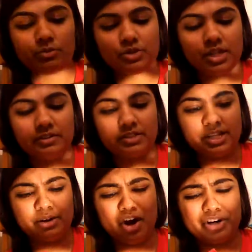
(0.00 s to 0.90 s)
it's
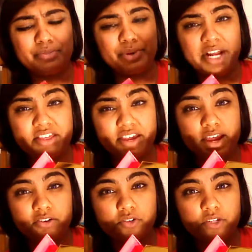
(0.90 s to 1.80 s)
like cardboard, I think
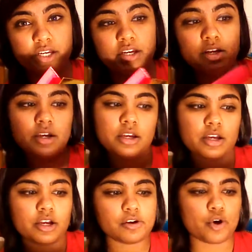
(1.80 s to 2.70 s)
actually,
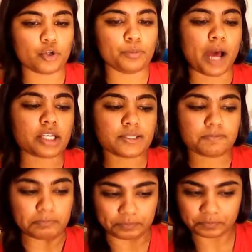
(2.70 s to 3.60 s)
gold box.